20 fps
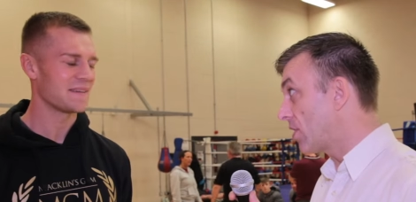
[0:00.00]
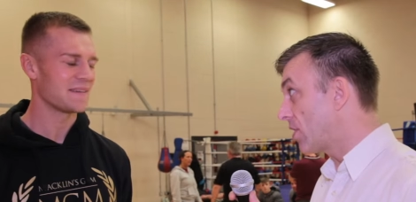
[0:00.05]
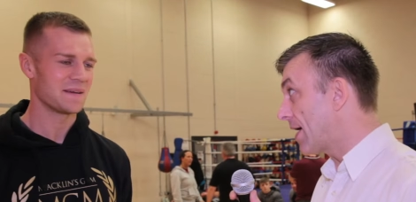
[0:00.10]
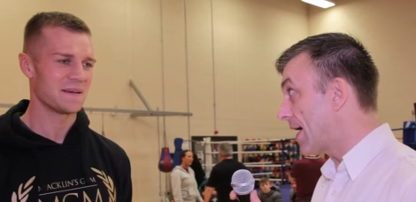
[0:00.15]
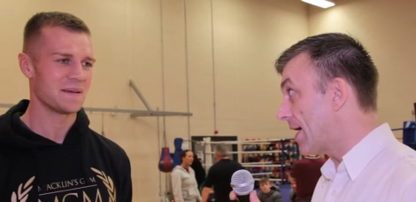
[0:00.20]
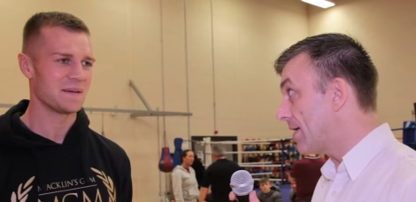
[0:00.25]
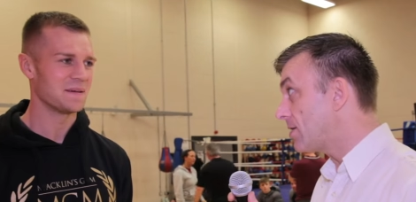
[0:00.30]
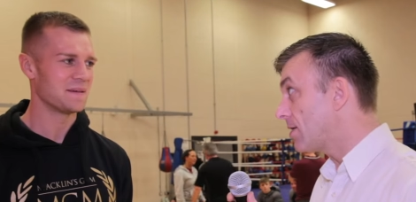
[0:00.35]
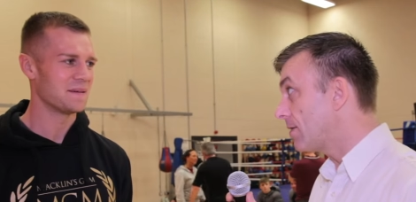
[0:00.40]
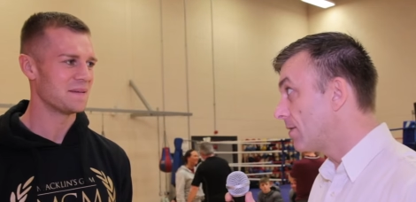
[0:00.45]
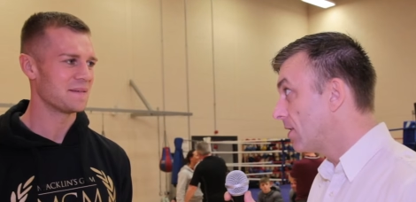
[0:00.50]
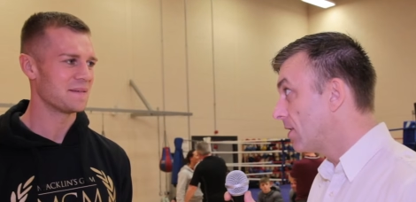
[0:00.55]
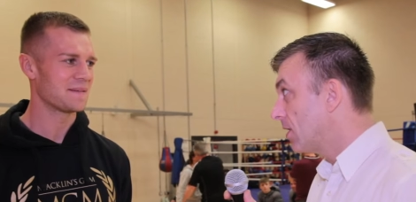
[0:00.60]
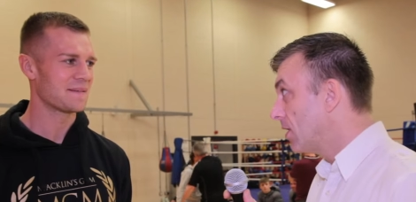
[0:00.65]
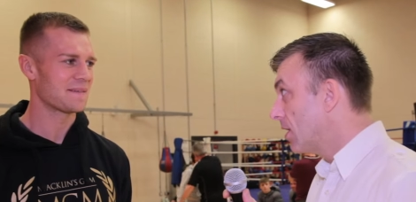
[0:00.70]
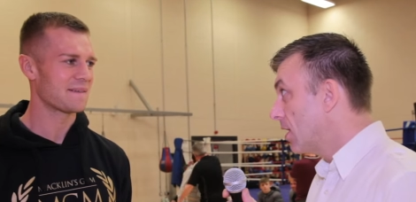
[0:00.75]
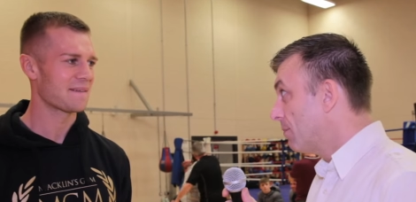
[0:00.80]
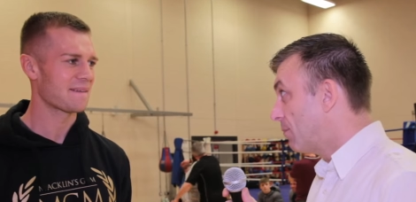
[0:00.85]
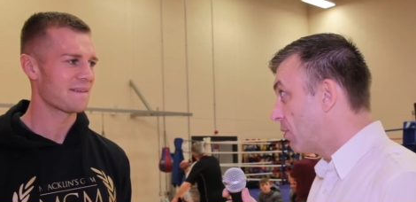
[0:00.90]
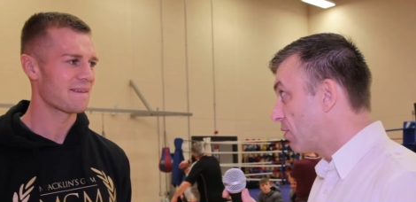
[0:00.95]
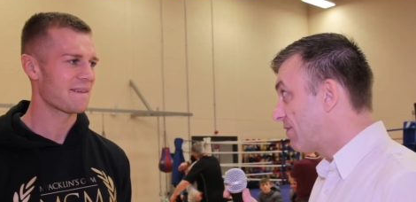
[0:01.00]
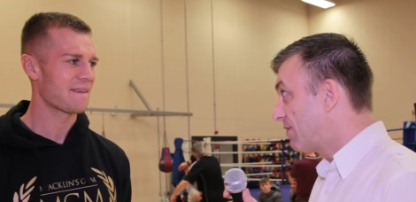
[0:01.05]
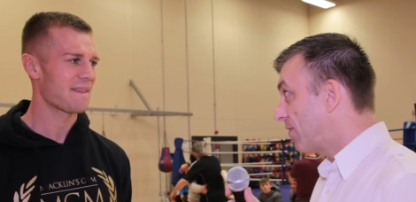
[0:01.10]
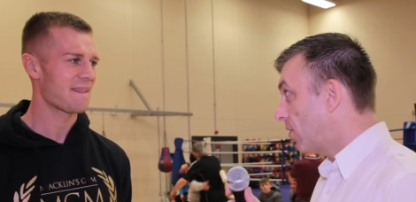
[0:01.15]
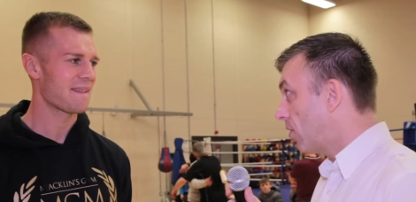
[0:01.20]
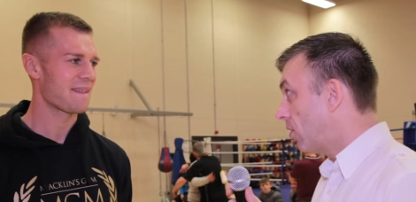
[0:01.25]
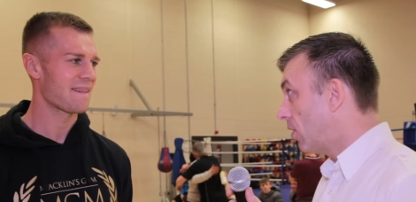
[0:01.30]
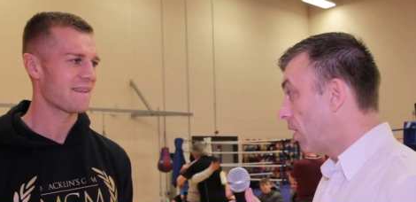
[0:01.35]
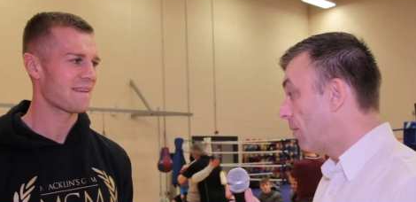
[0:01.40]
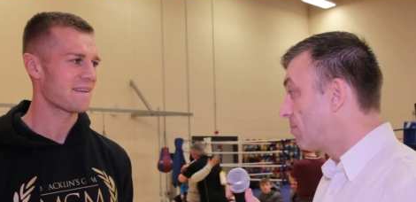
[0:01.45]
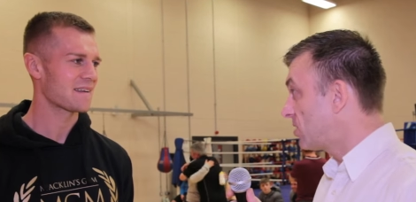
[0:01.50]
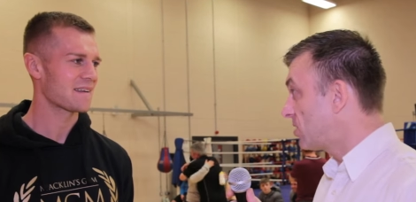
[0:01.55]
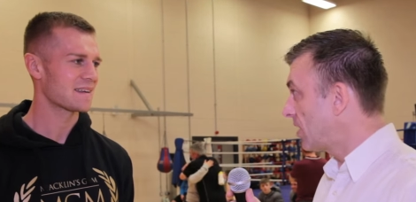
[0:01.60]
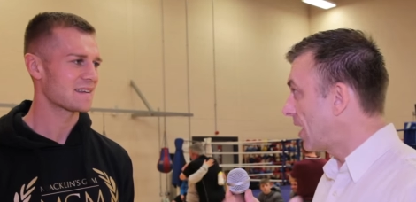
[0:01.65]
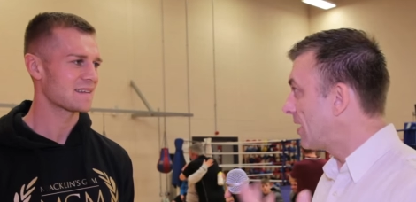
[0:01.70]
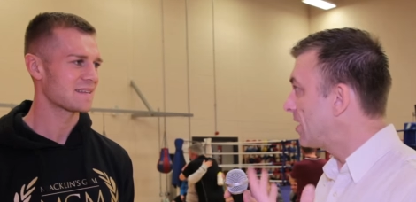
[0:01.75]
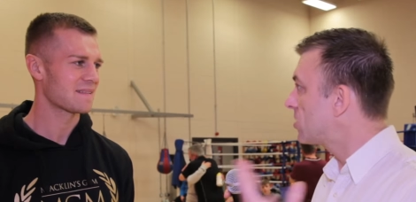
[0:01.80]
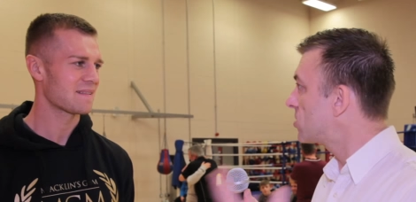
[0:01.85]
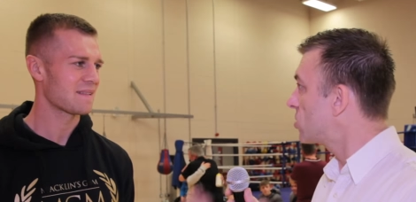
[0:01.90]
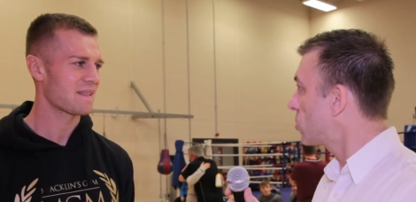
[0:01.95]
Speaker 1: yet but for obviously
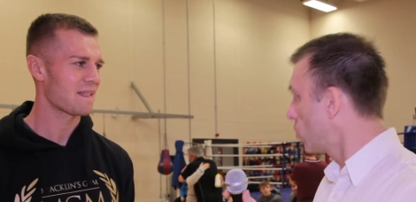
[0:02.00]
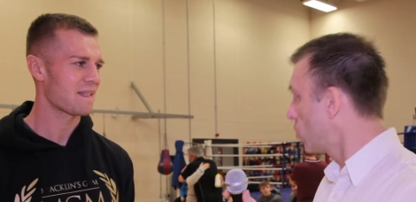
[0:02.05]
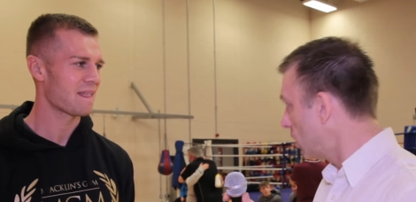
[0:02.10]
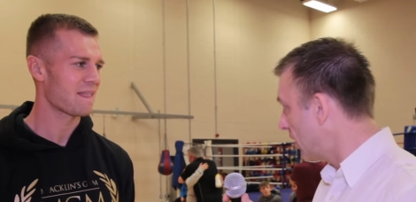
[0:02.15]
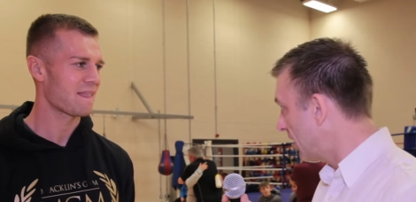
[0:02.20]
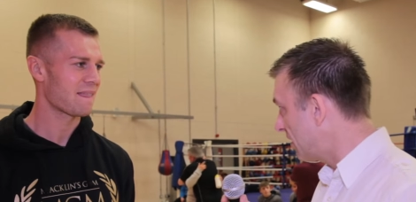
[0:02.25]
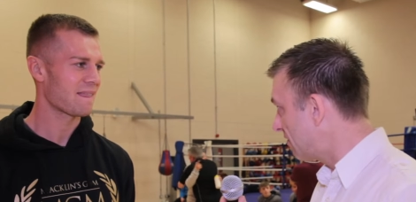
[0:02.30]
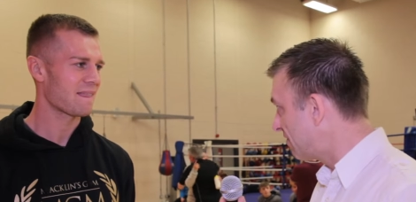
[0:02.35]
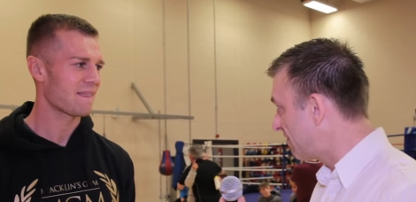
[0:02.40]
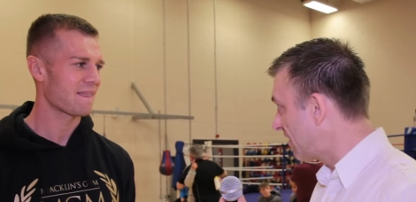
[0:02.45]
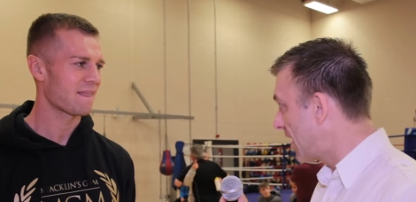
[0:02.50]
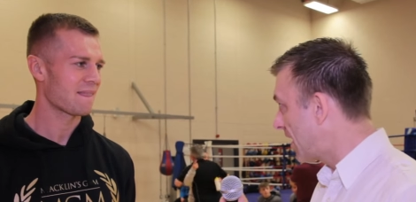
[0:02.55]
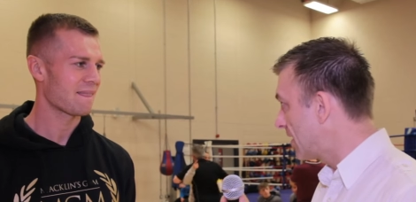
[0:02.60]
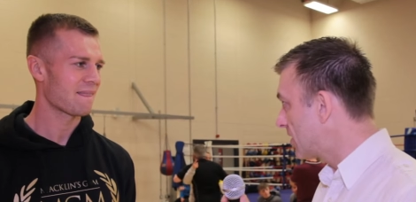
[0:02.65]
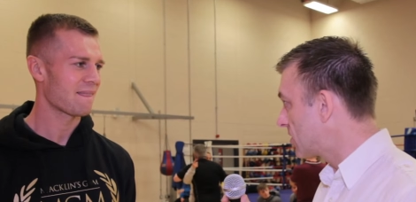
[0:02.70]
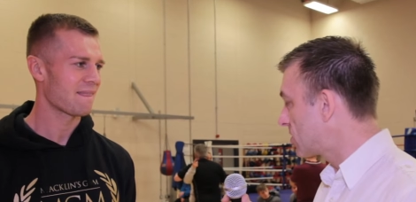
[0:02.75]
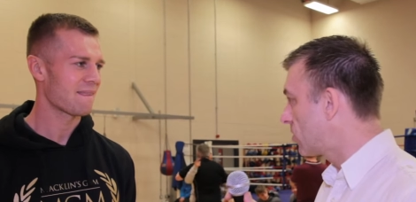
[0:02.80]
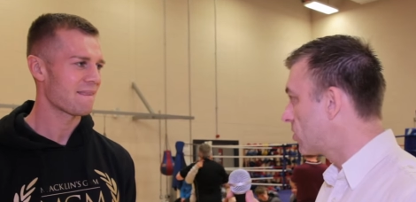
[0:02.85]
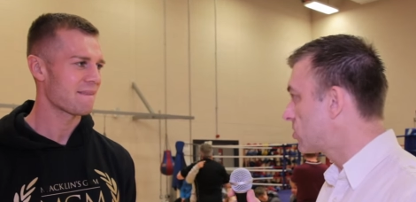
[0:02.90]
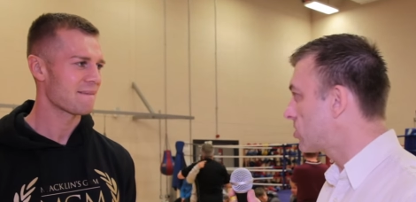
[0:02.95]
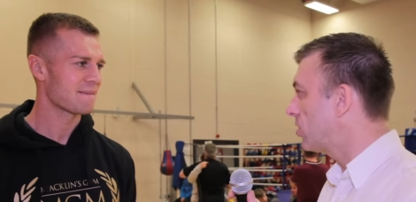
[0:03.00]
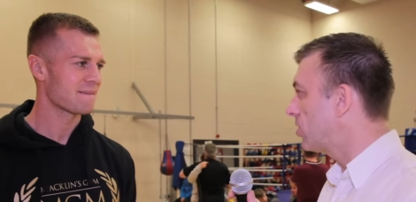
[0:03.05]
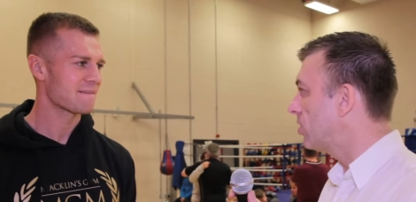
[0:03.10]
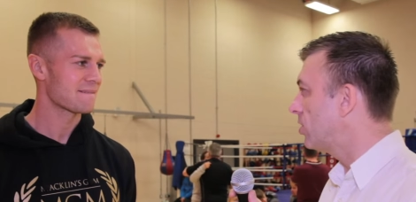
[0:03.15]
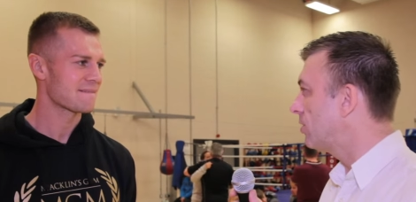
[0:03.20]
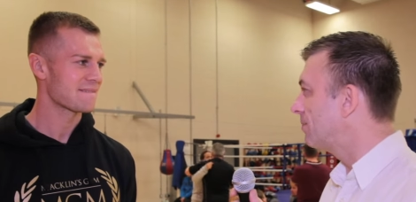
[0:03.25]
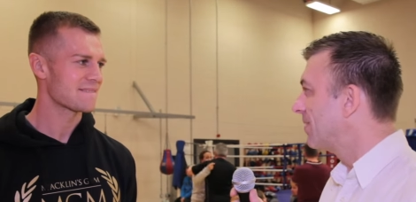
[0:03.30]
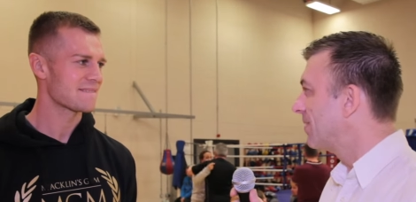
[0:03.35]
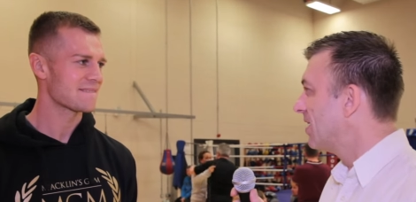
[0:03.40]
any Sunderland fans, because uh,